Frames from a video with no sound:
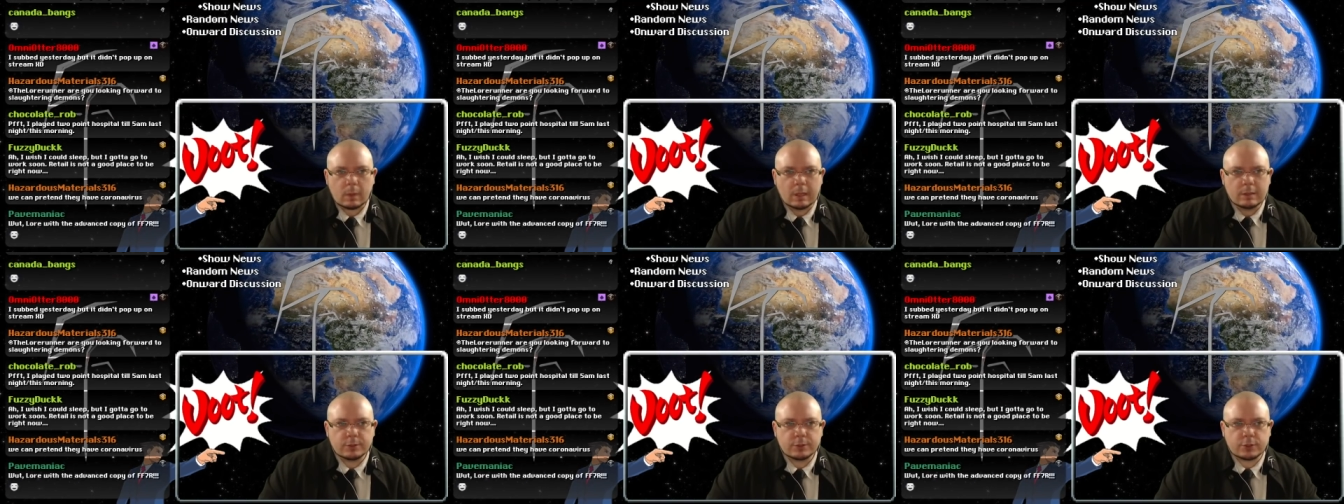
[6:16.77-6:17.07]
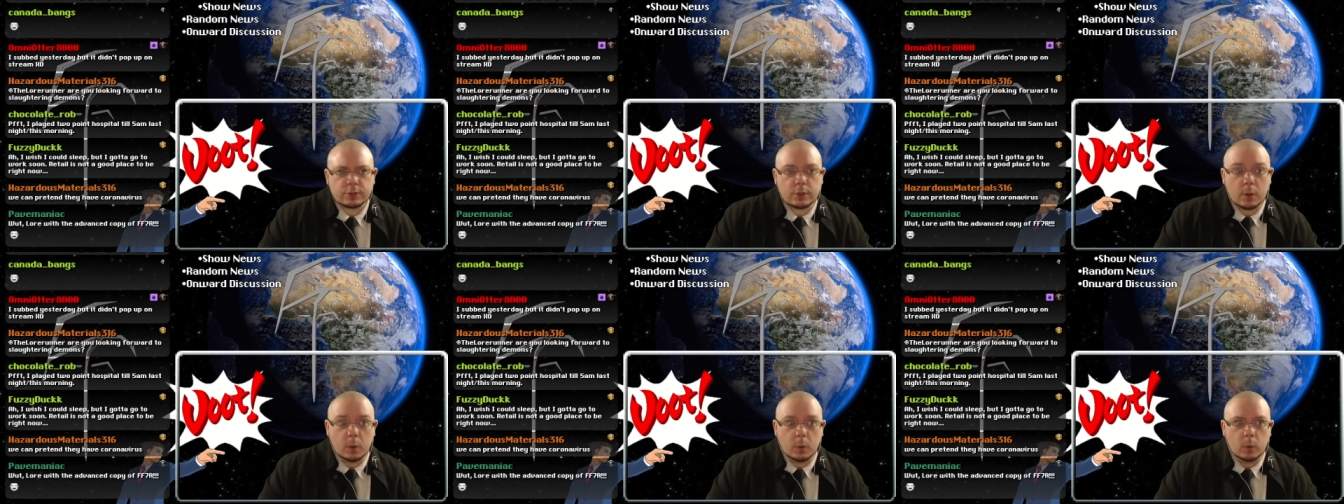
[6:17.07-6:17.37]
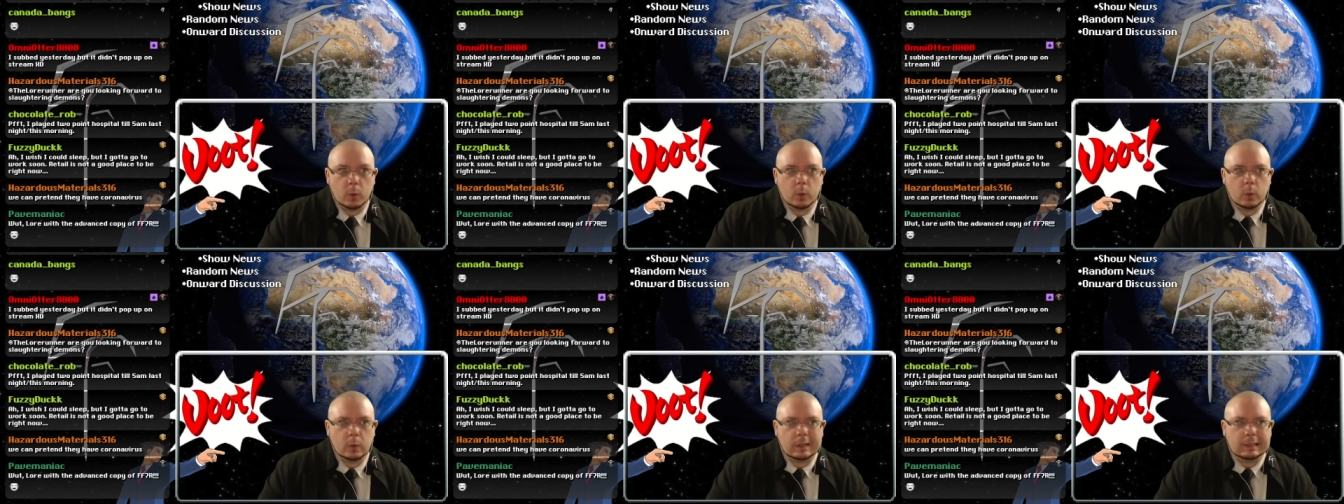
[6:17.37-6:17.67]

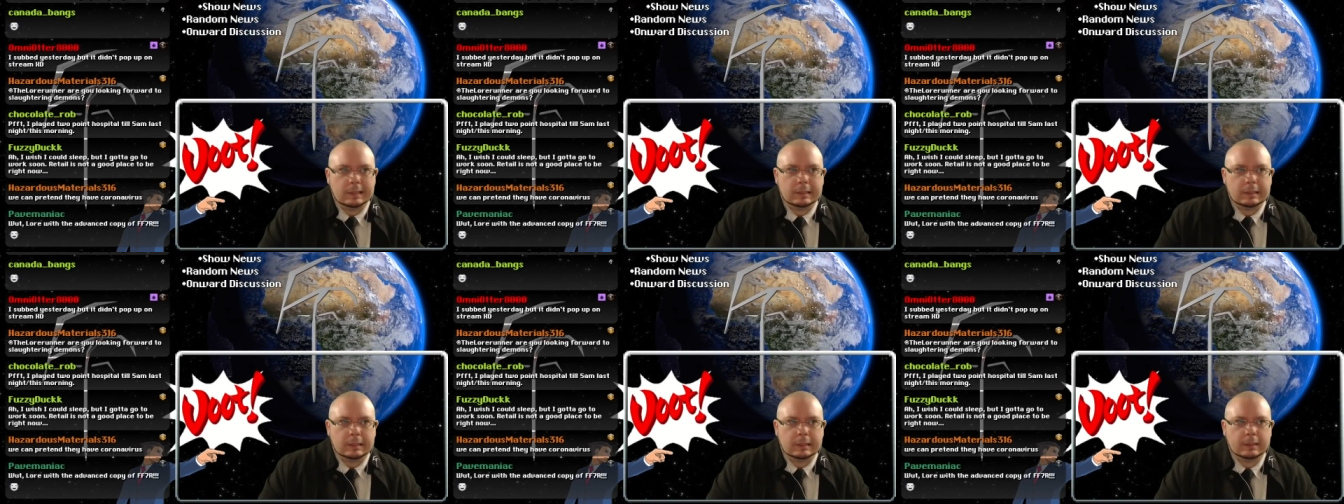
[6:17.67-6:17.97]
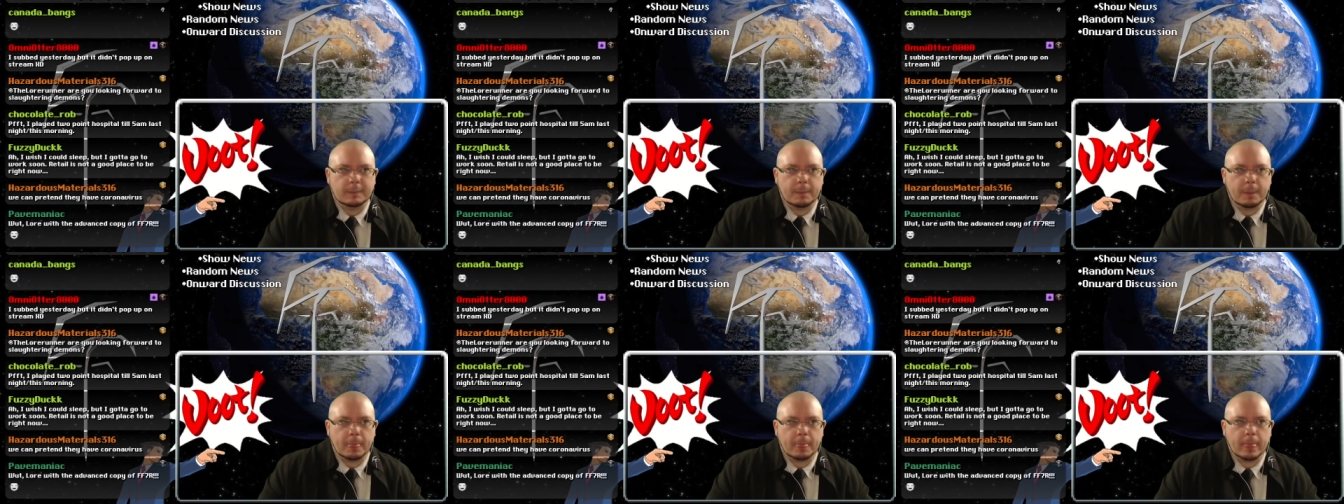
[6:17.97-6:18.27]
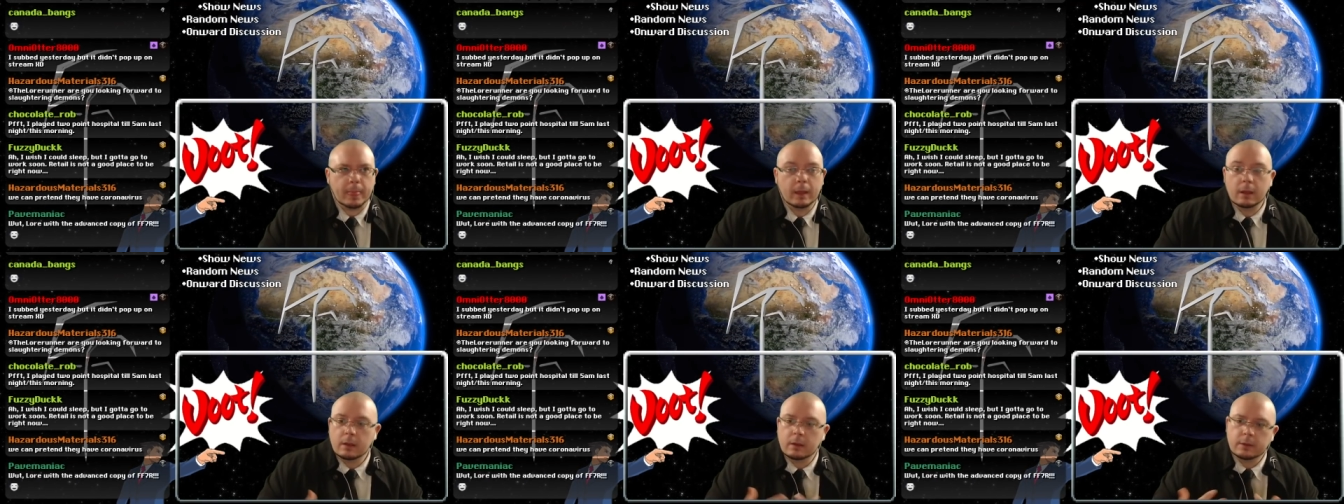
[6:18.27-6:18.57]
So
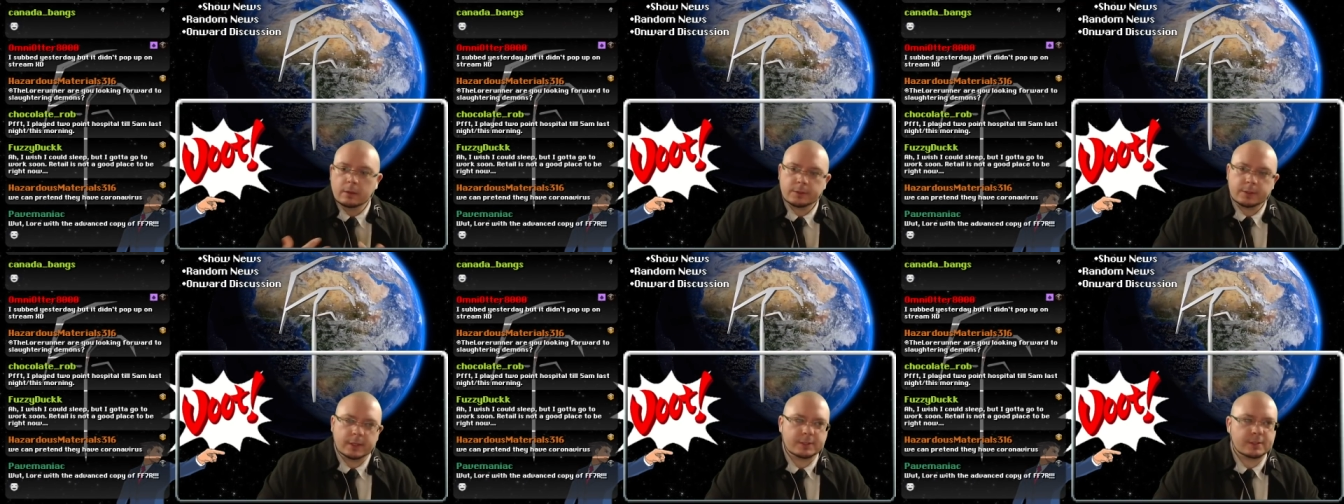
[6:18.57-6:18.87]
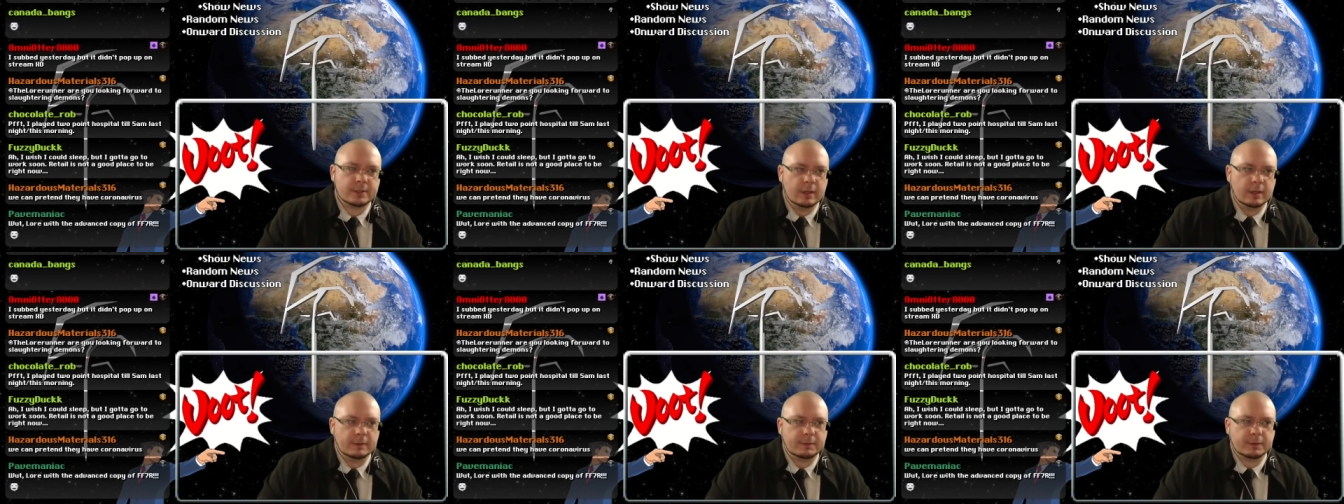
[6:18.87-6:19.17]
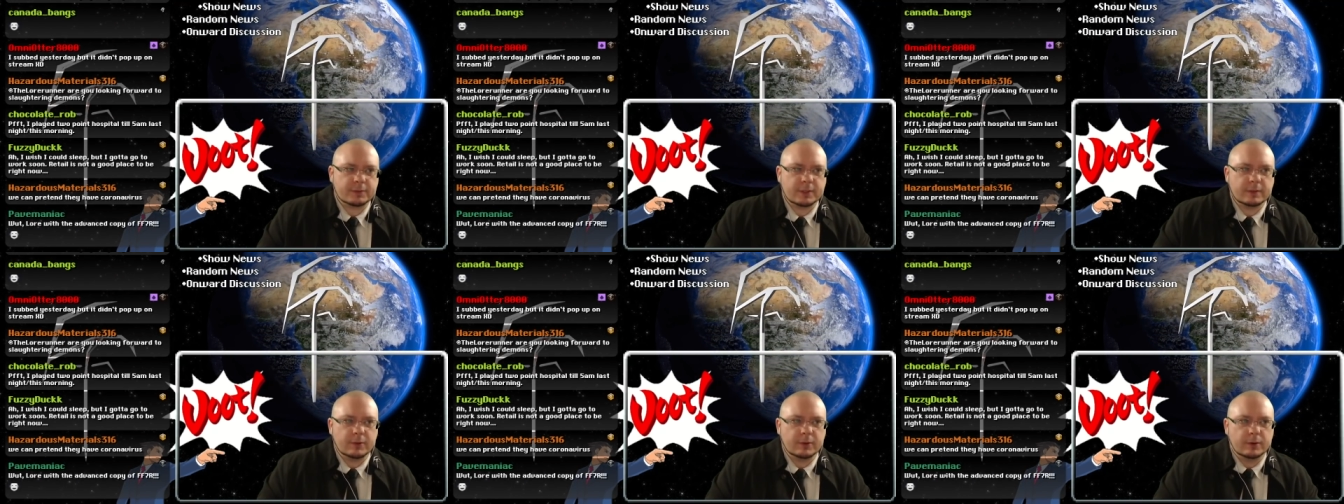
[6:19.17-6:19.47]
that's the
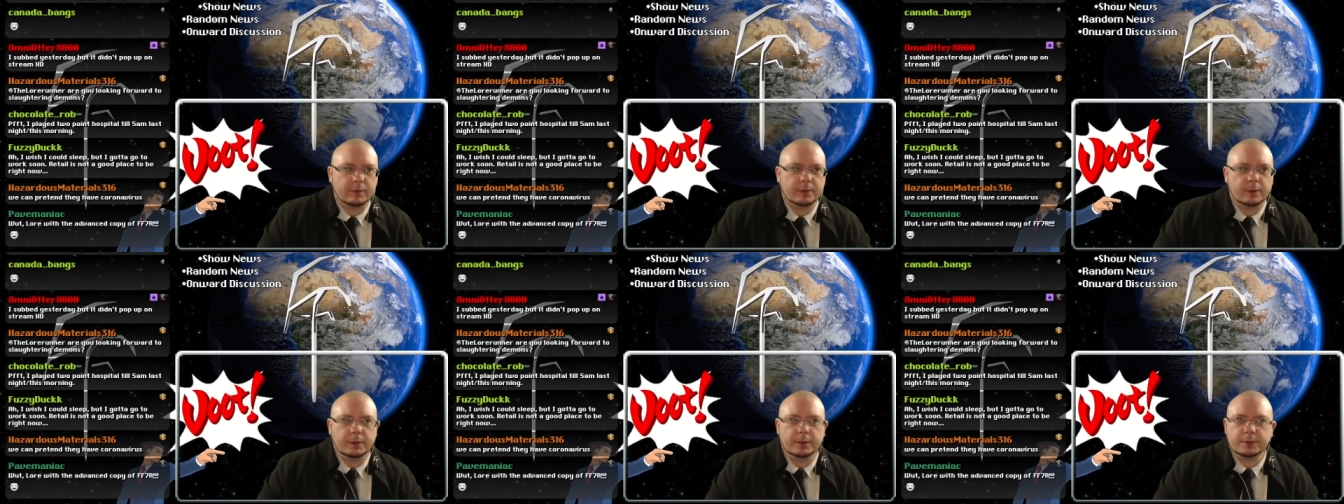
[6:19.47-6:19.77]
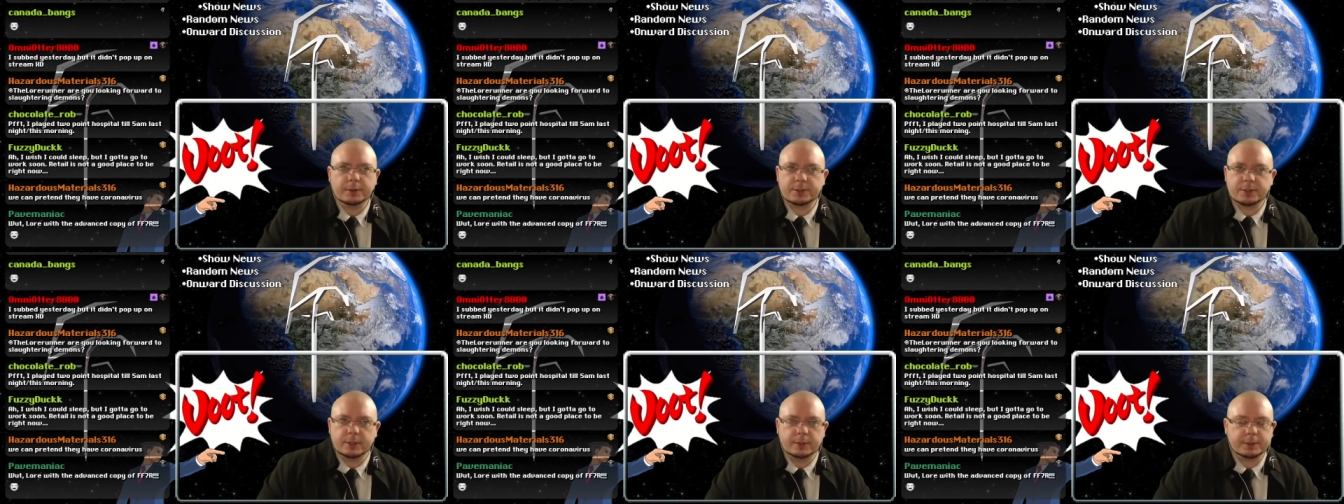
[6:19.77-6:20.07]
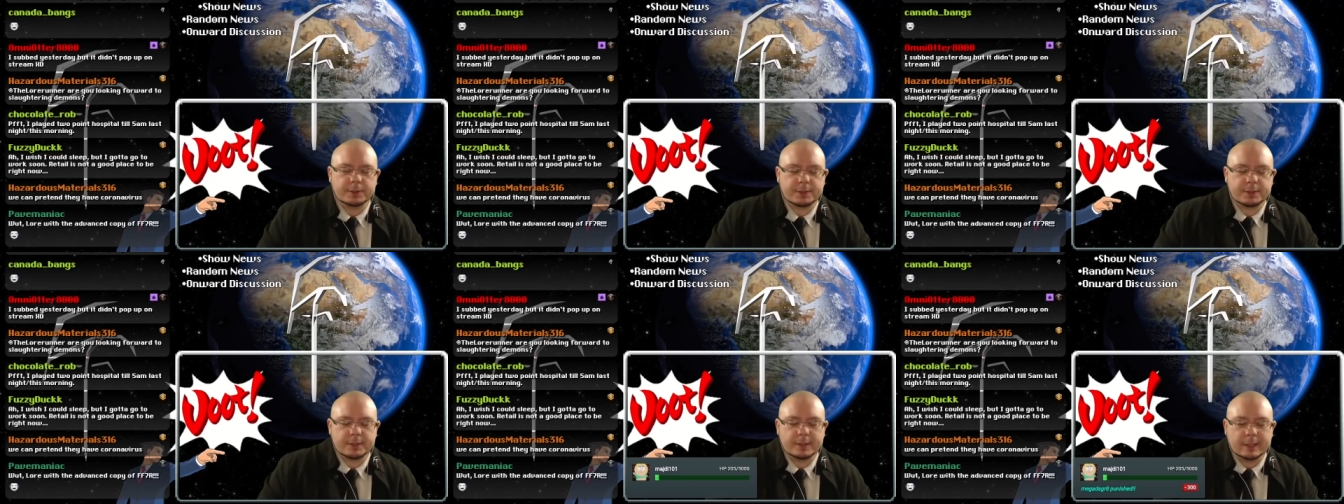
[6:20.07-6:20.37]
FF7
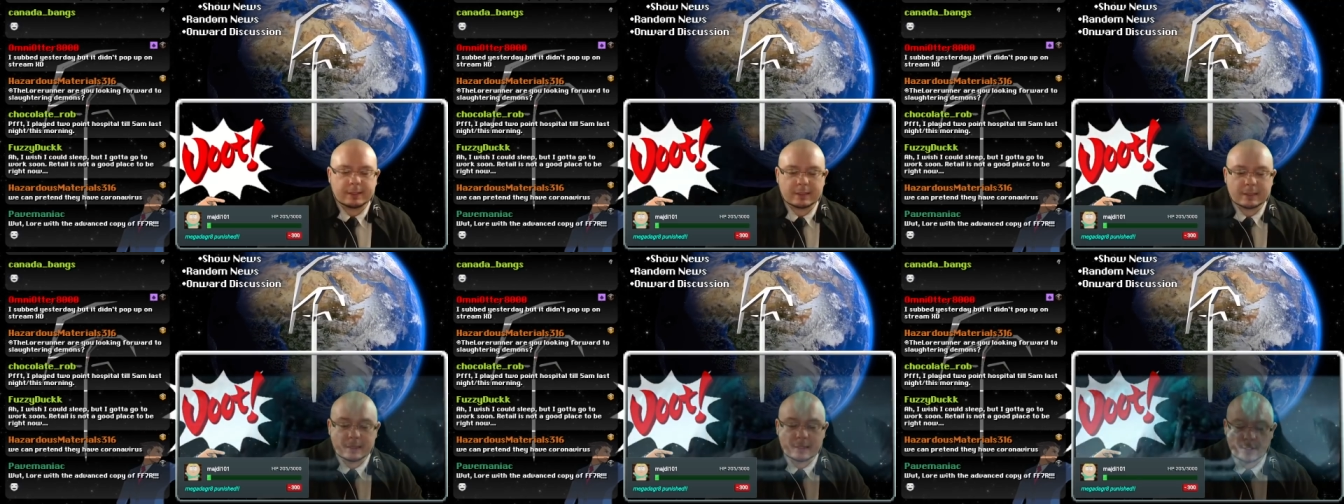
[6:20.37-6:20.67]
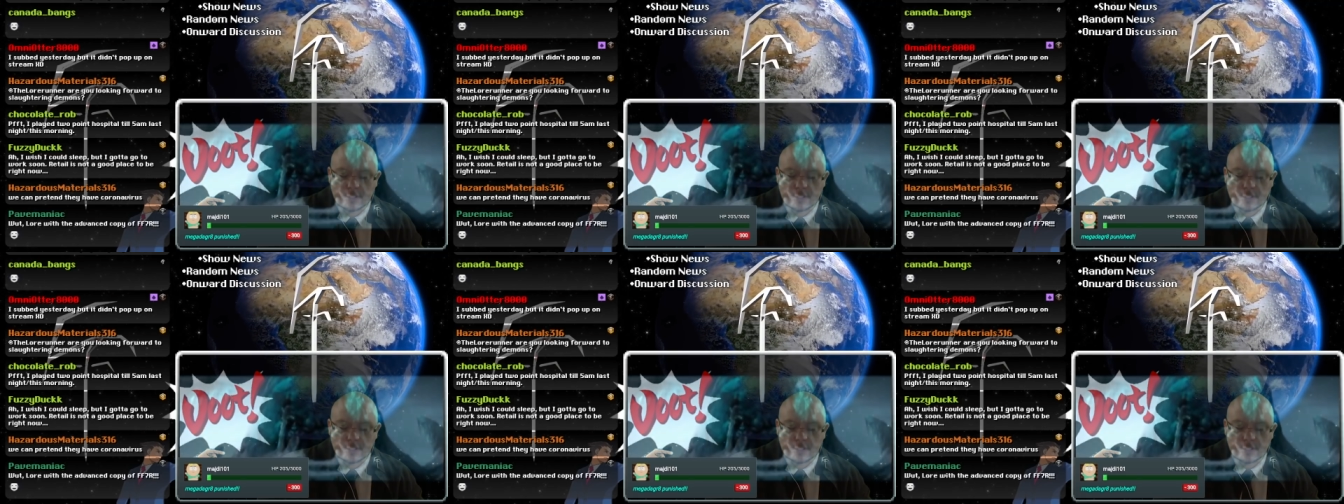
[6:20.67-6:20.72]
results. That's the